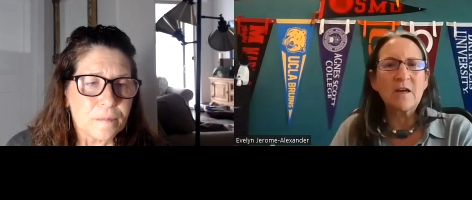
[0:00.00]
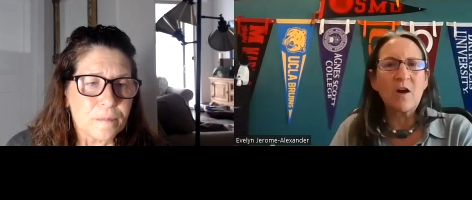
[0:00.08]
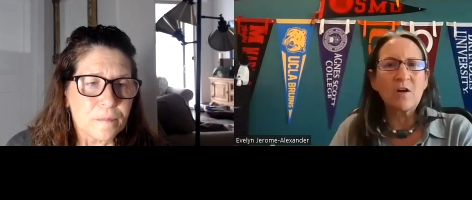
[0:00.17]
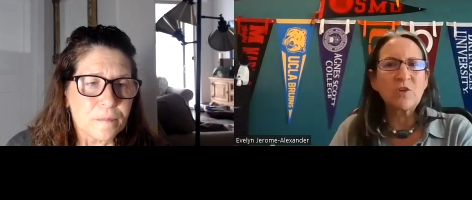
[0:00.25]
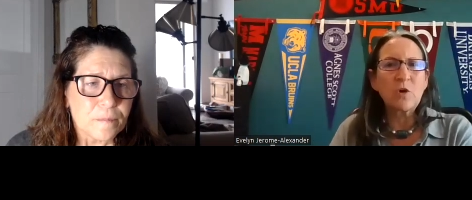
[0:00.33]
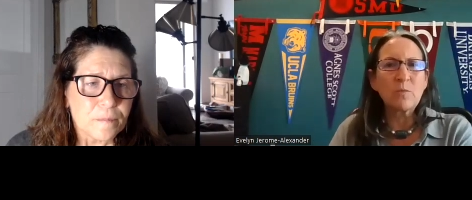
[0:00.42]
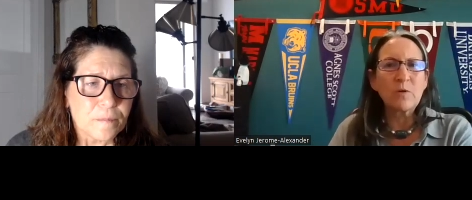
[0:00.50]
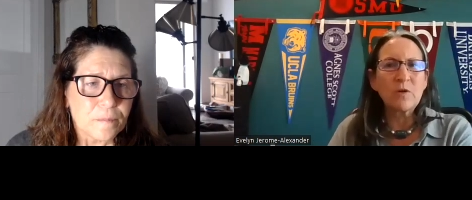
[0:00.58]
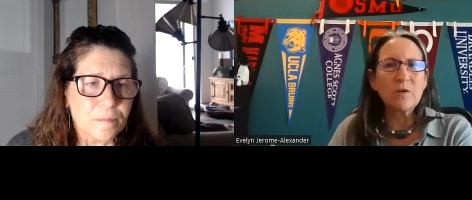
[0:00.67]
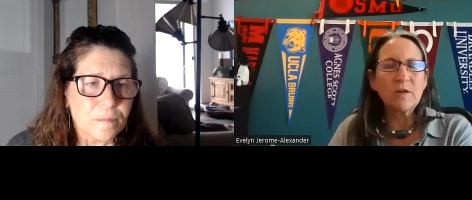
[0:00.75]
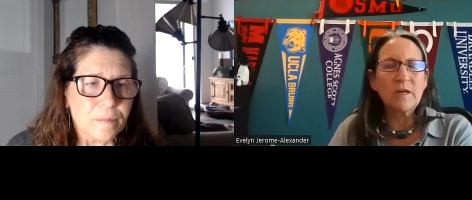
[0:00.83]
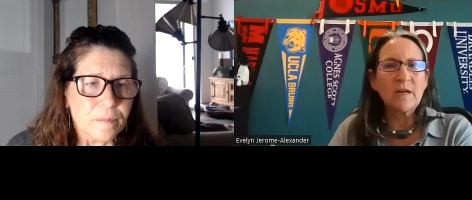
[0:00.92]
Speaker 1: in
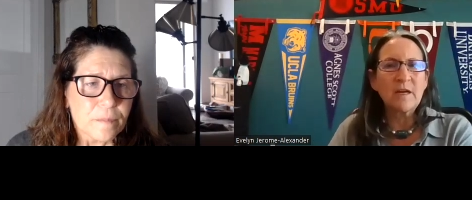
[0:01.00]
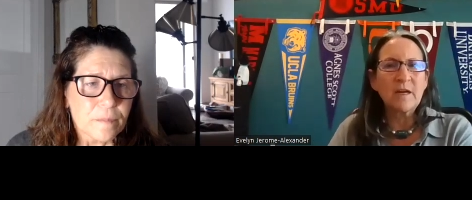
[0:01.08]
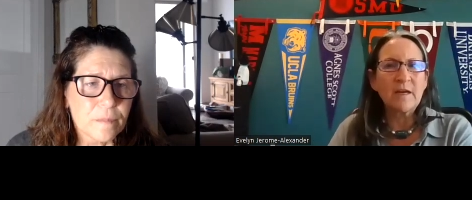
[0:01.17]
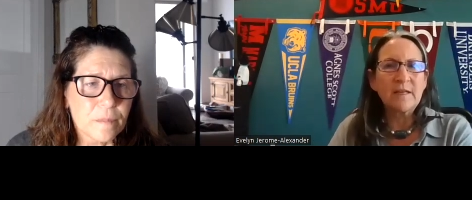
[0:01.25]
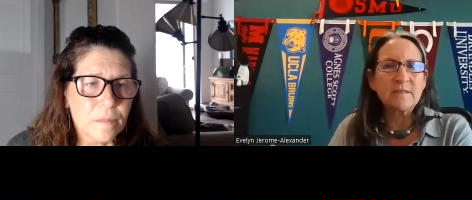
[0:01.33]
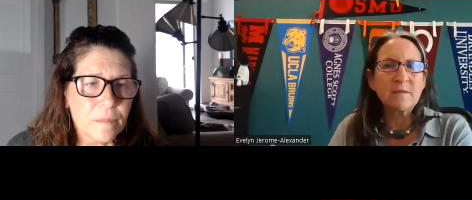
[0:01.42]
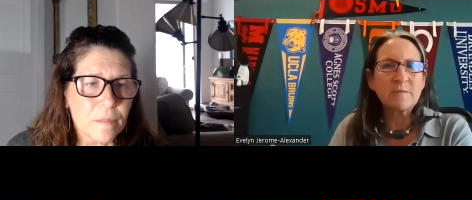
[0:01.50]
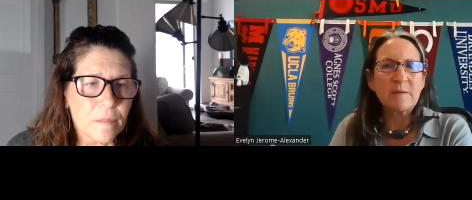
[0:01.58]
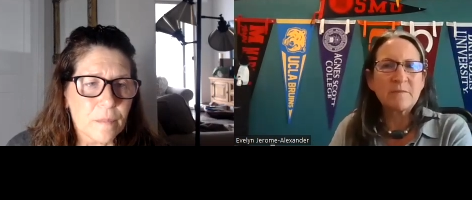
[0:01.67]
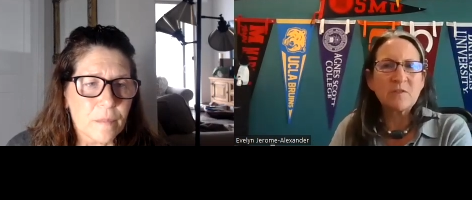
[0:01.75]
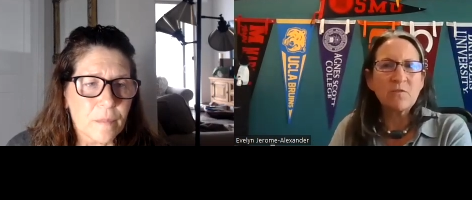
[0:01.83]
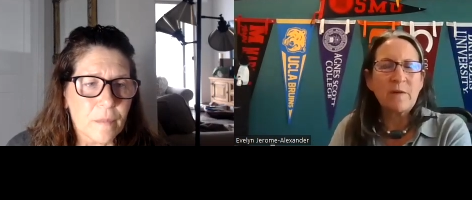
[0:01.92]
October uh, and
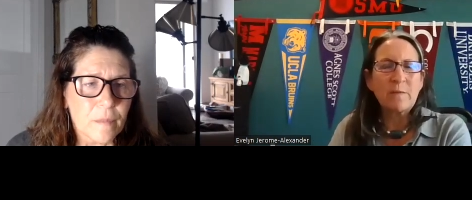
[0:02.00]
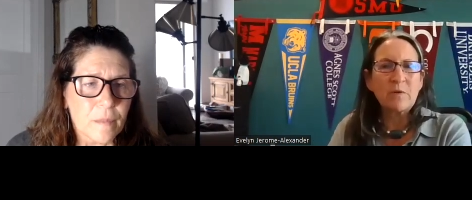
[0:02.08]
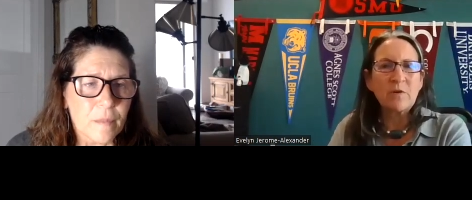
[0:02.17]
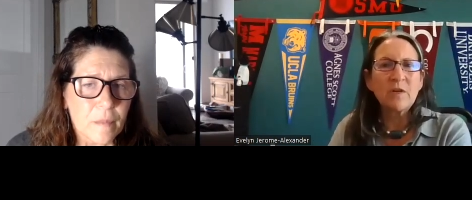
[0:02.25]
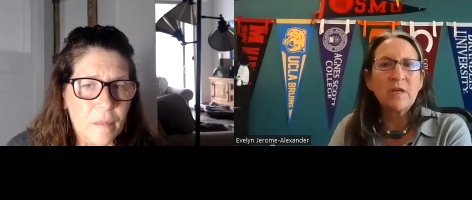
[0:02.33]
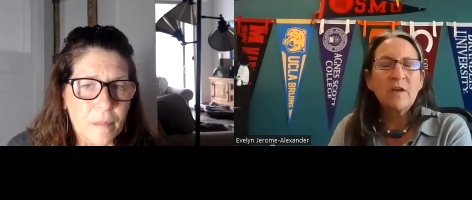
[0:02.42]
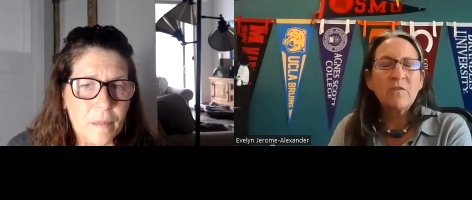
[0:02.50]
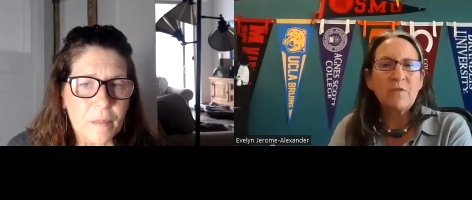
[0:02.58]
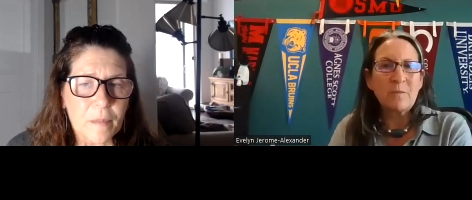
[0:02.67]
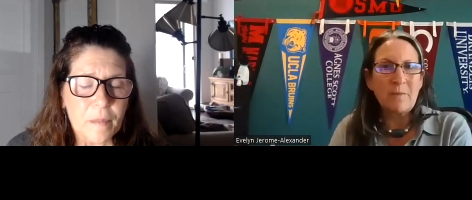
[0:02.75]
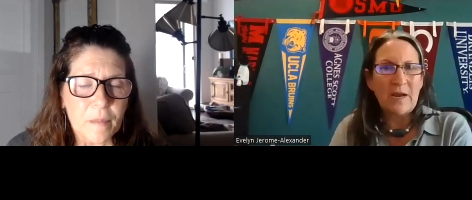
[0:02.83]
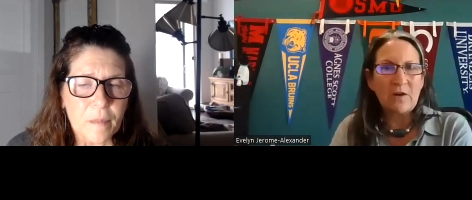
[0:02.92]
sometimes November
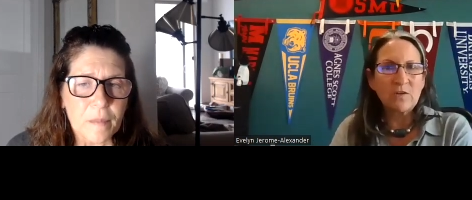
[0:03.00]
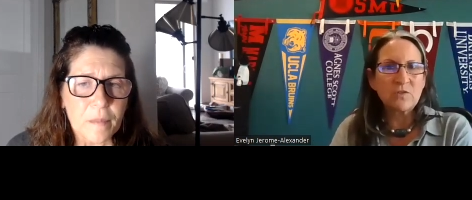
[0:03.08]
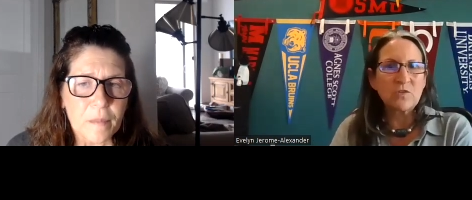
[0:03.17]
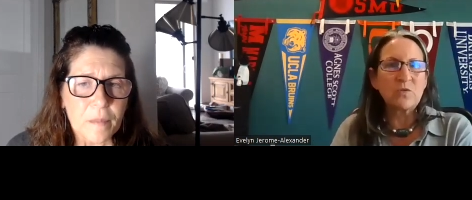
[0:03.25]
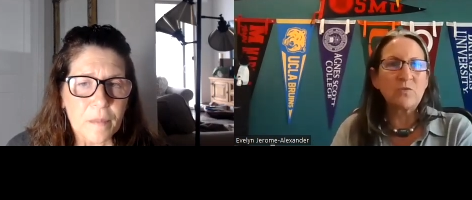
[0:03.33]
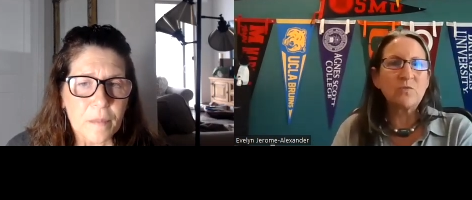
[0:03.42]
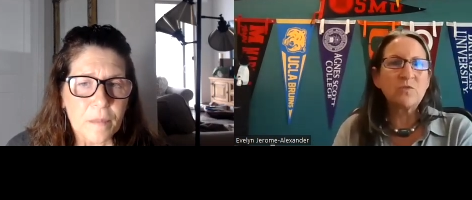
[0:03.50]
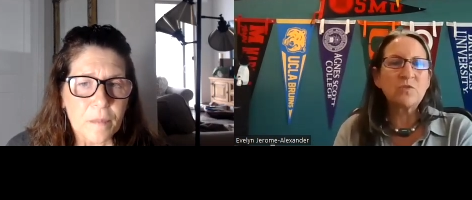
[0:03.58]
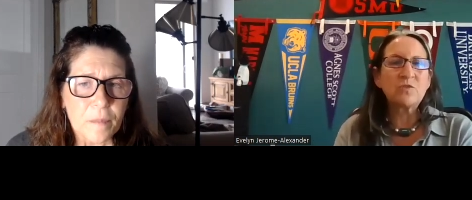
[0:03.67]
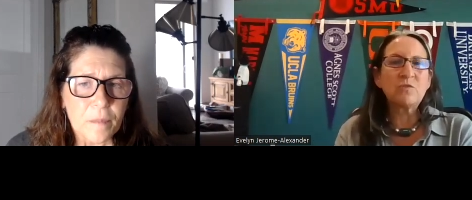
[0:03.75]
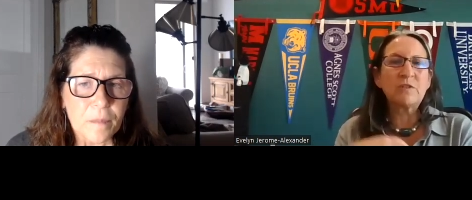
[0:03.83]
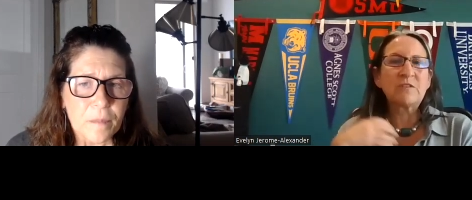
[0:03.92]
from parents who
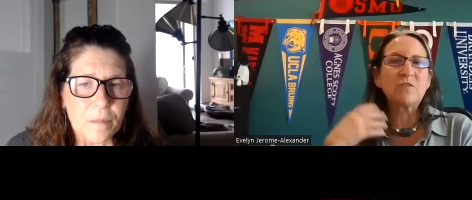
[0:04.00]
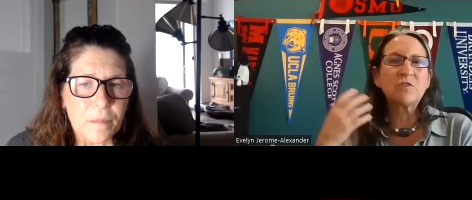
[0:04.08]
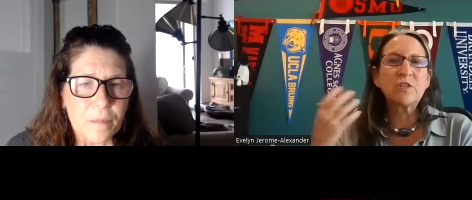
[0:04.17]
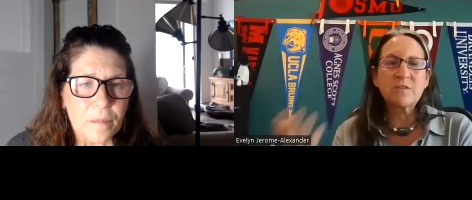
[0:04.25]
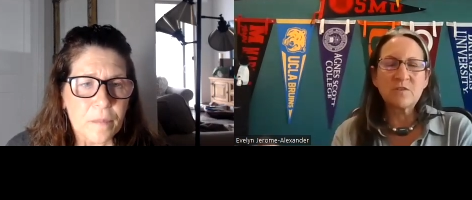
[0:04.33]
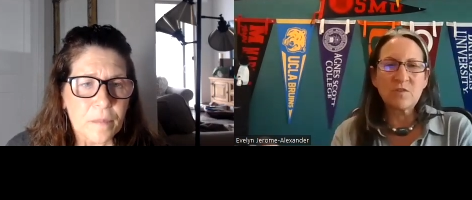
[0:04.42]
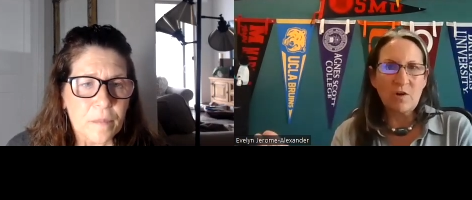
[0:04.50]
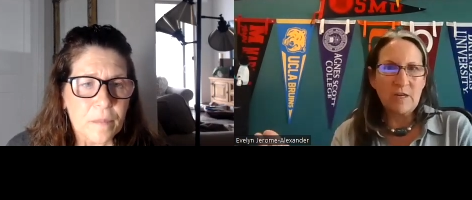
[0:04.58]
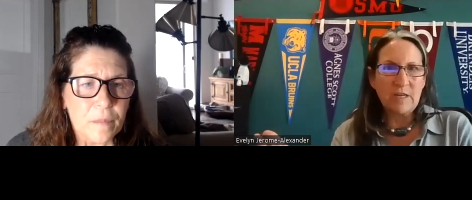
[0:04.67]
students just